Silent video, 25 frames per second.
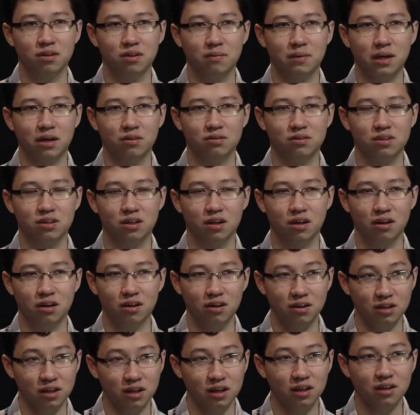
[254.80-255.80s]
about
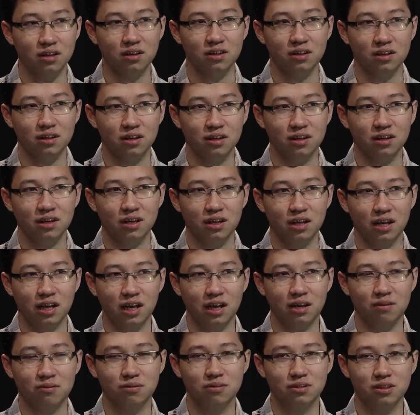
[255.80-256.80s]
learning,
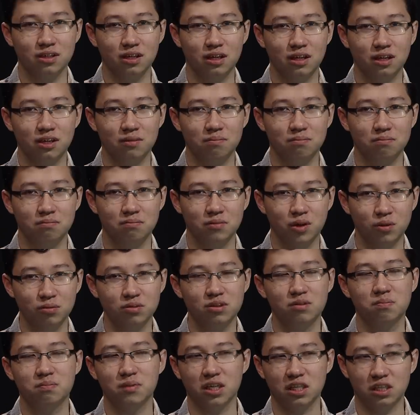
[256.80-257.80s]
I will say that
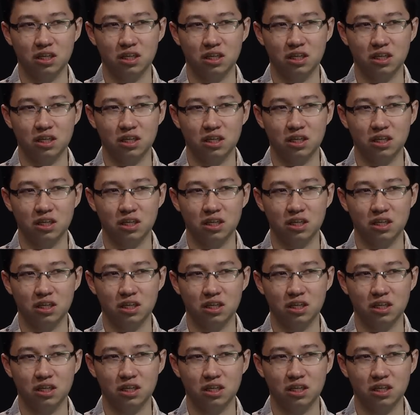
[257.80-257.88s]
most of my